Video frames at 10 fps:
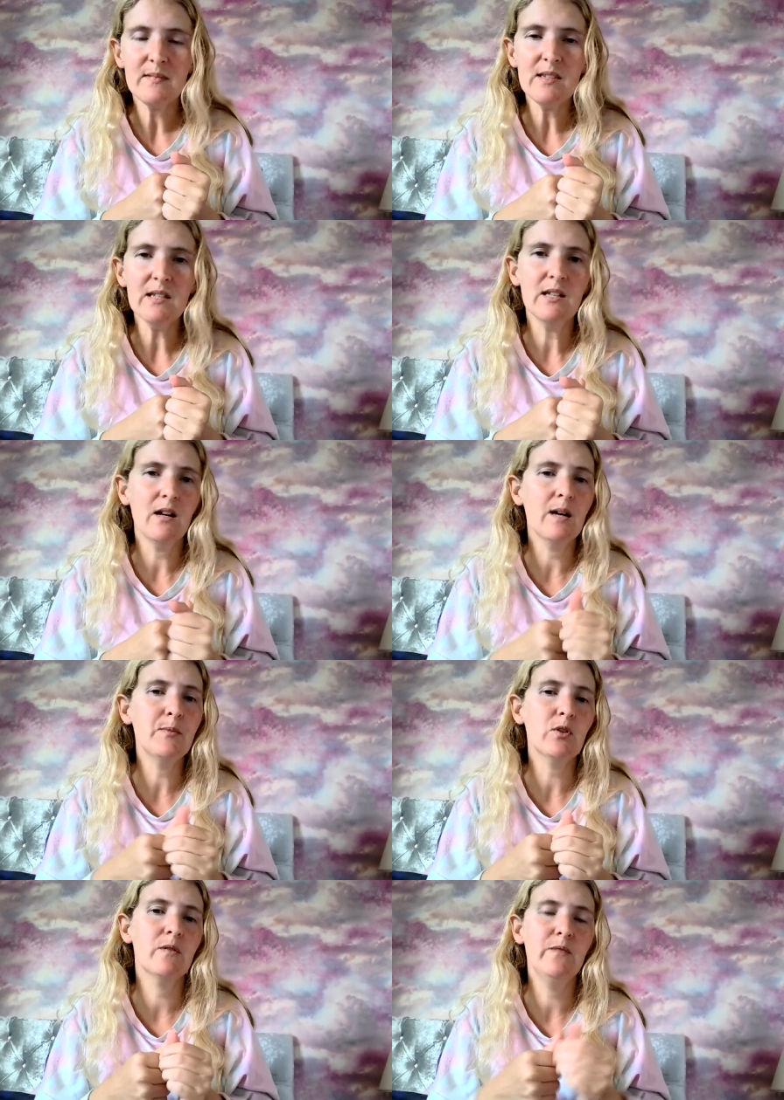You know, I'm
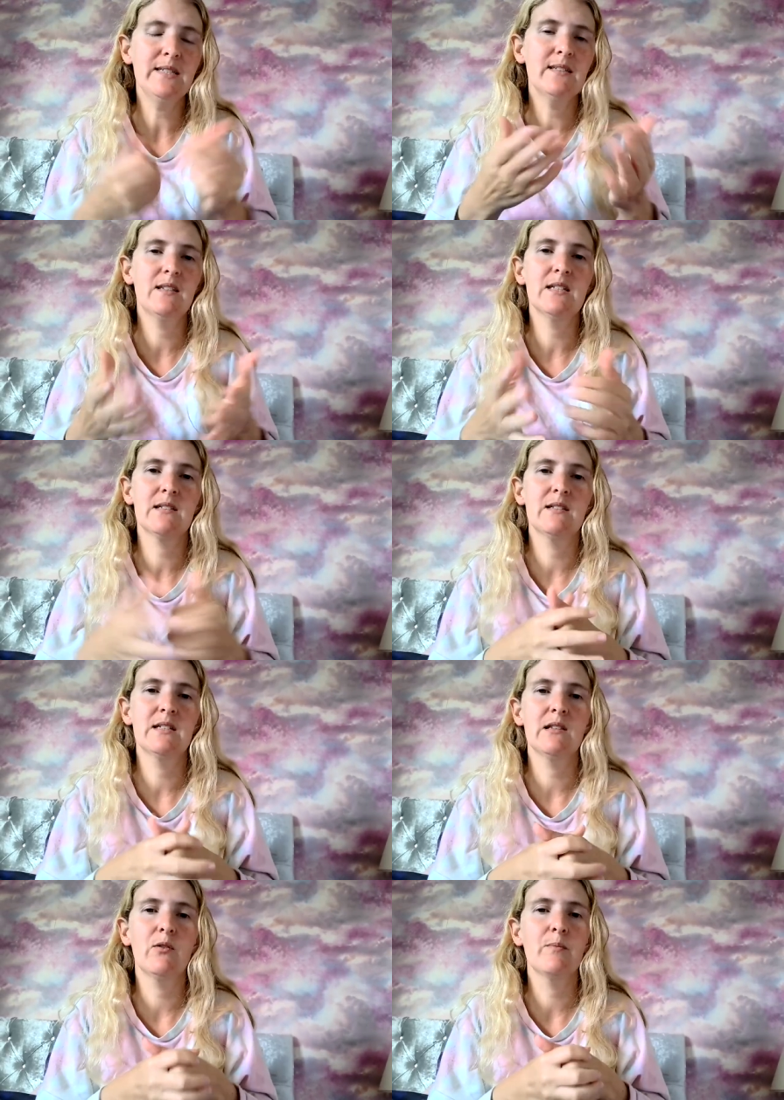not convinced that this
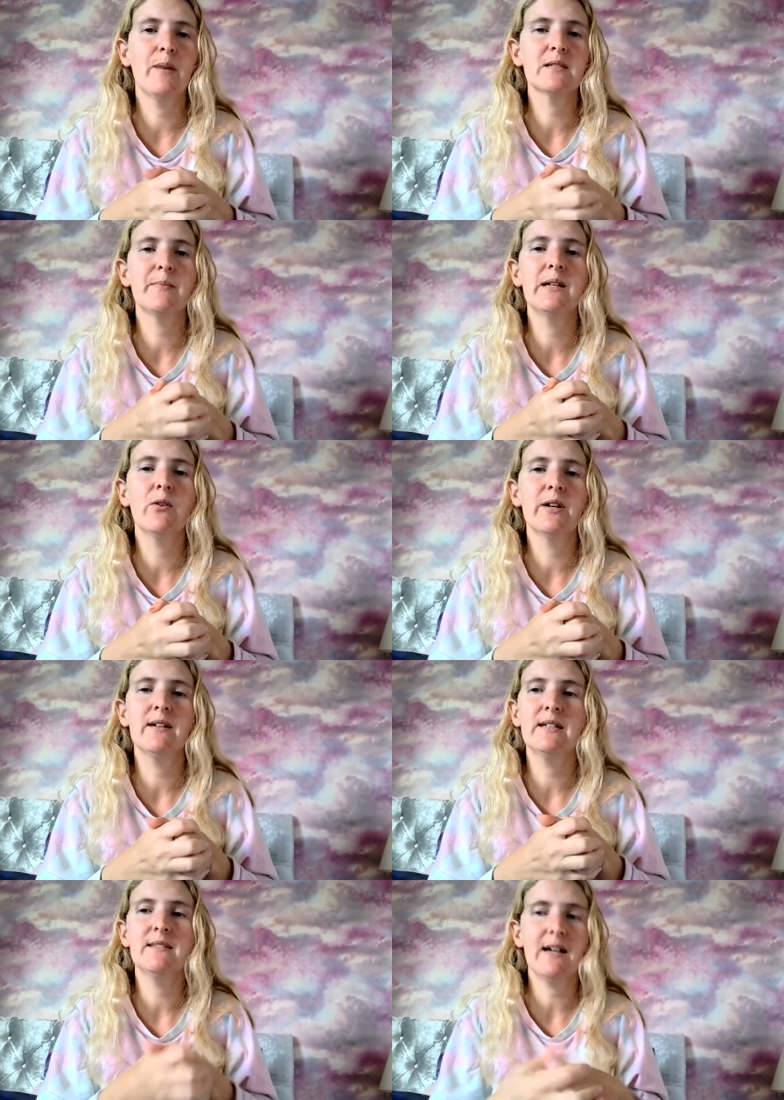this Buzbee lawyer
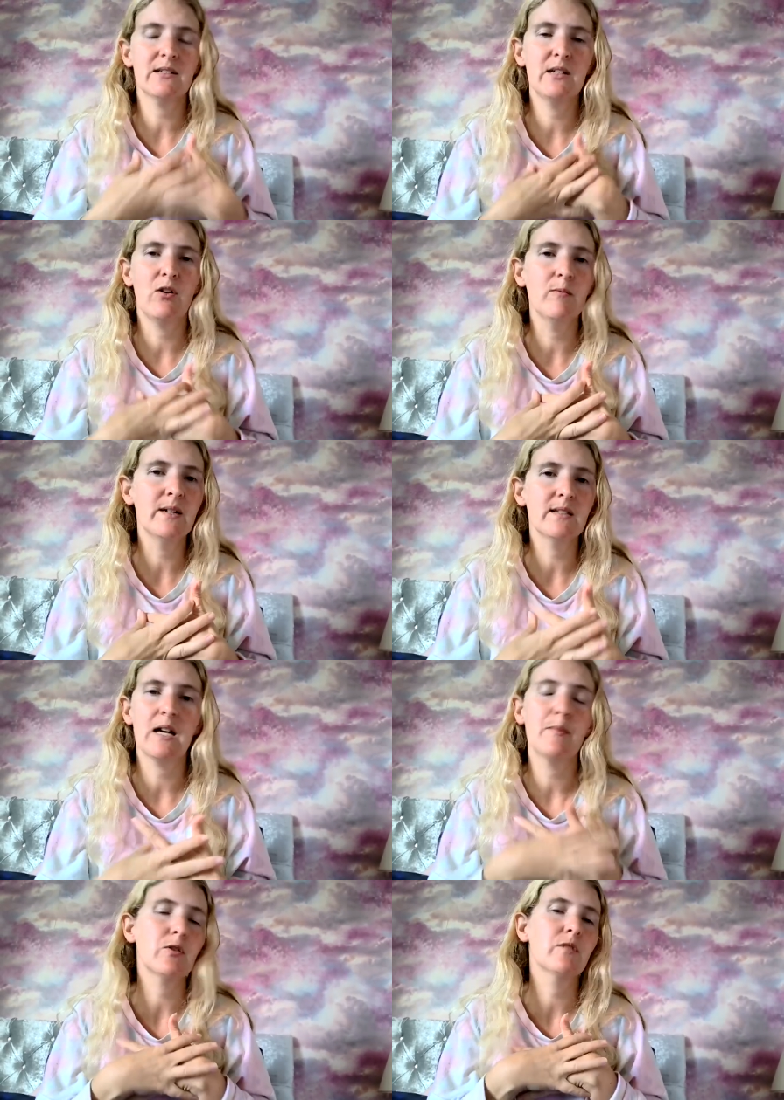is actually on my
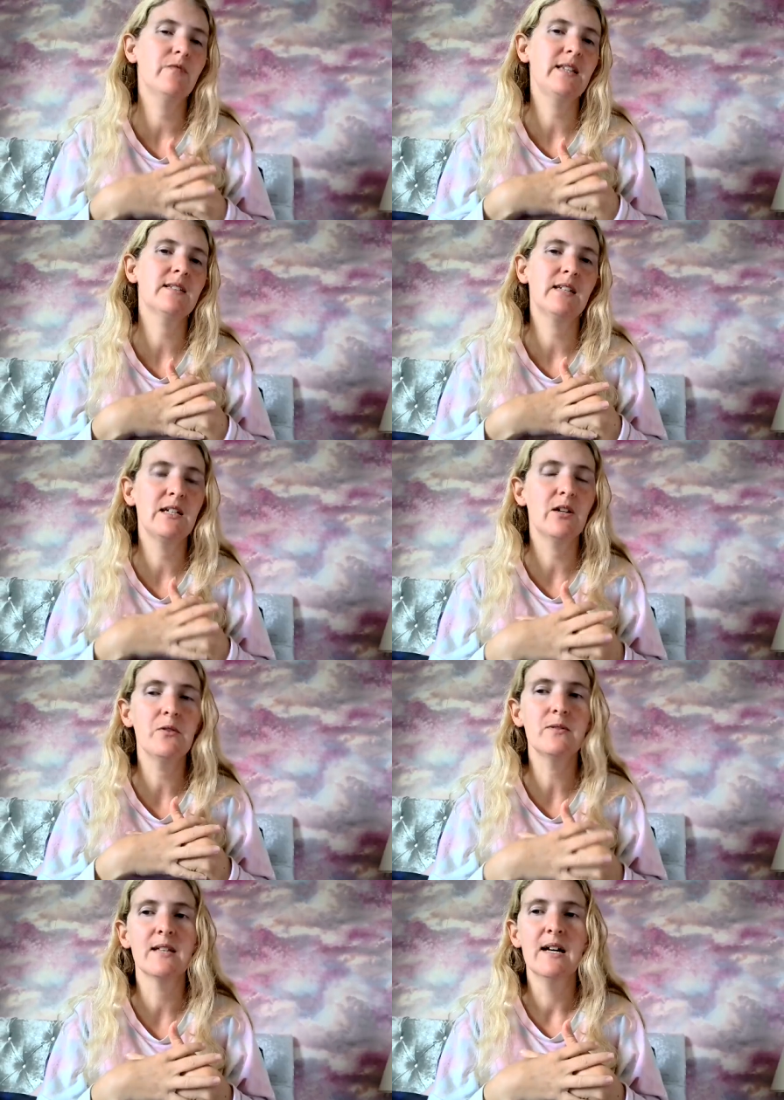side. I'm not convinced that he
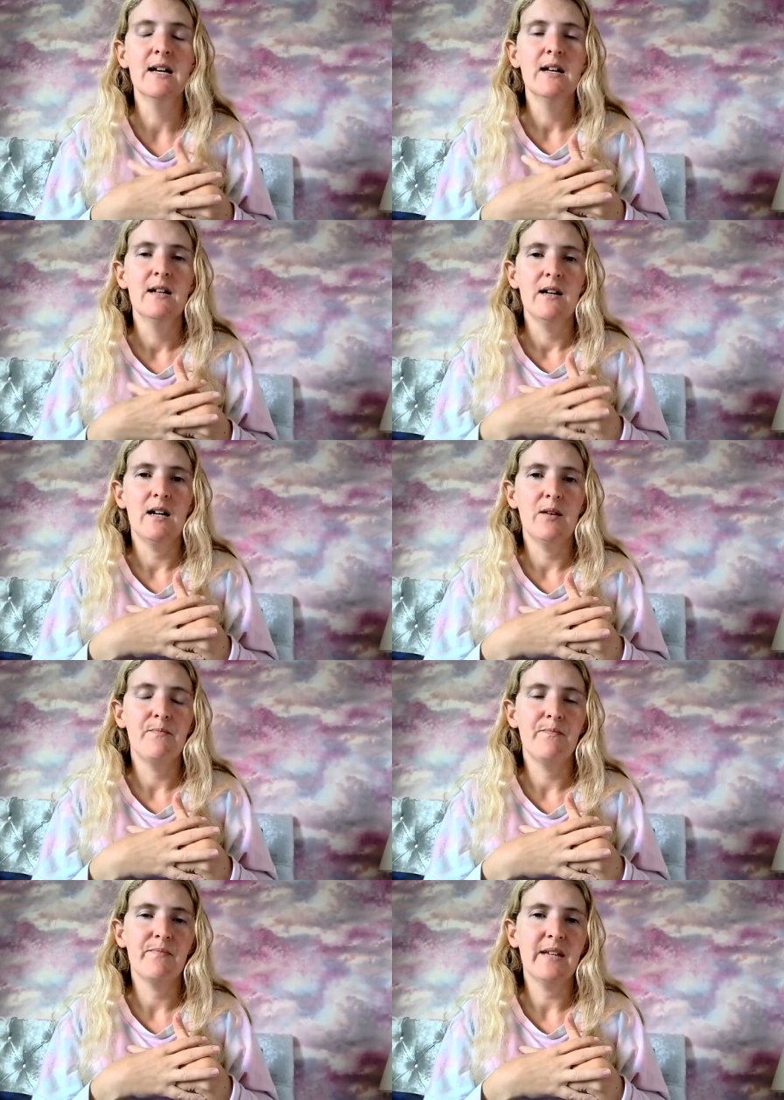knows
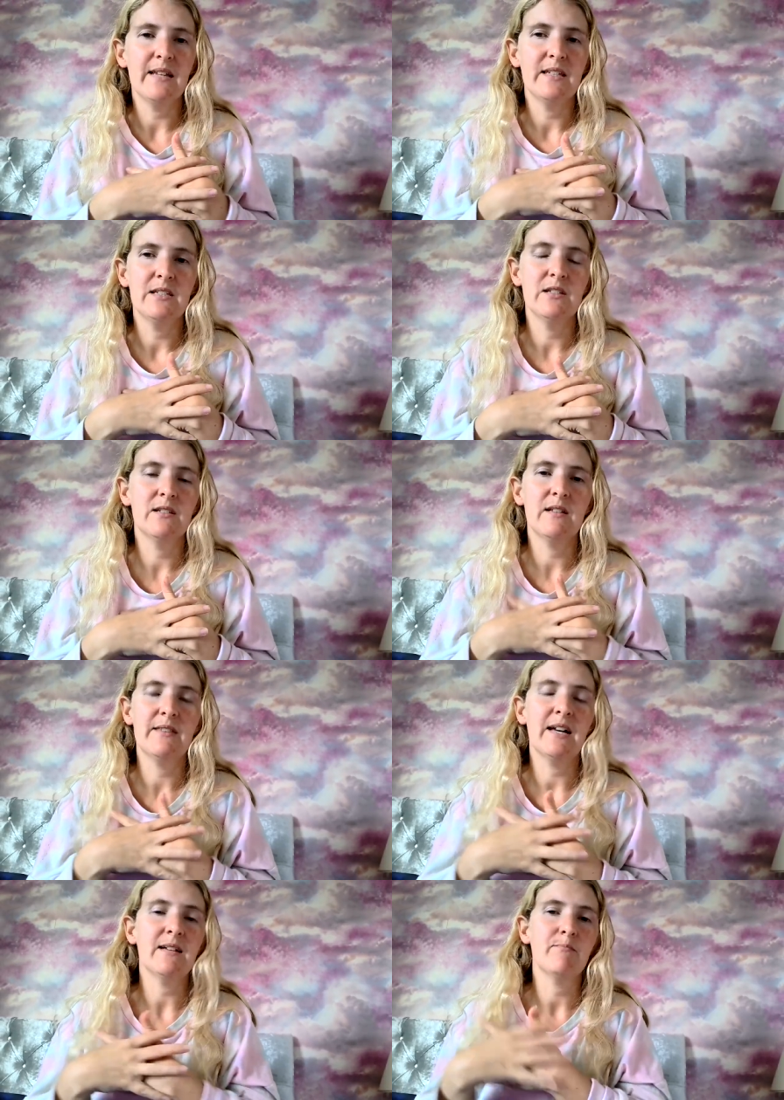um, that this is
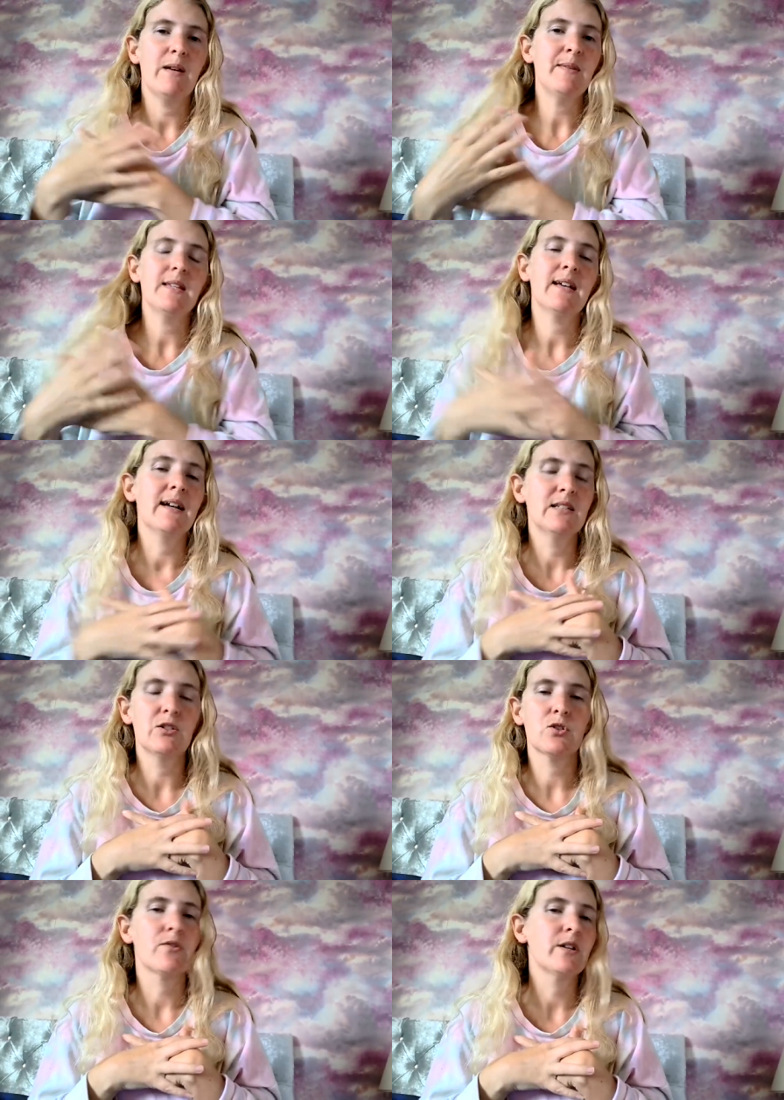that that maybe the Cassie
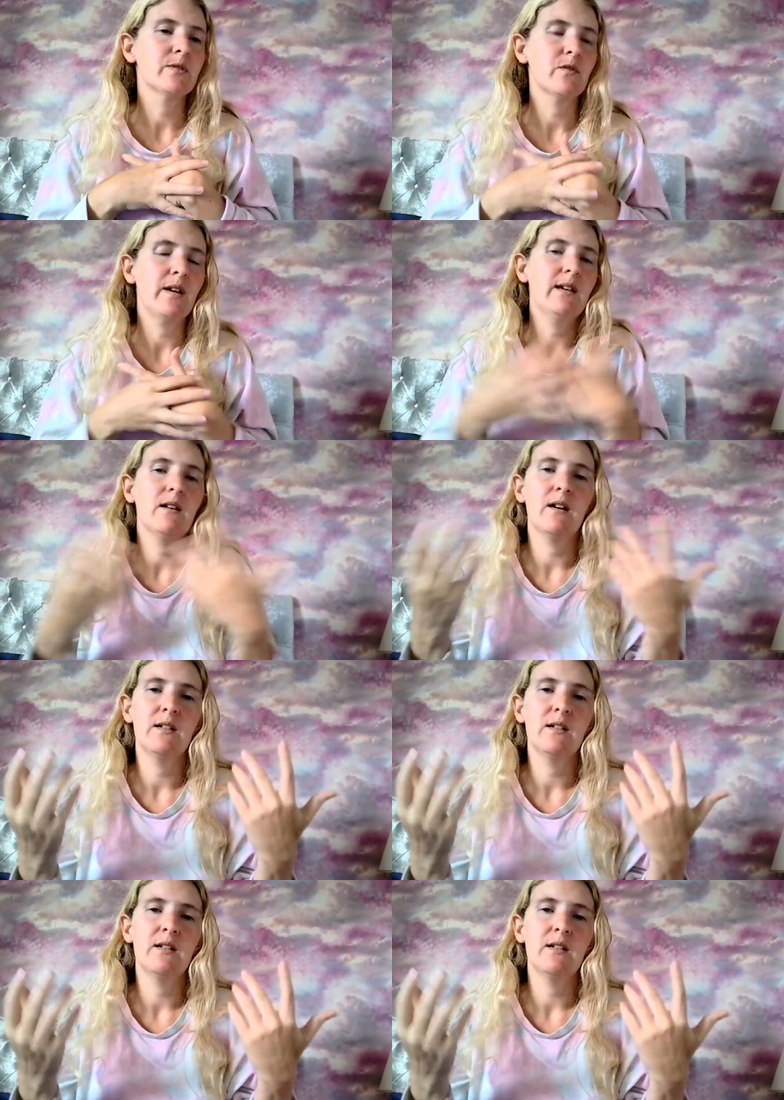story was fake.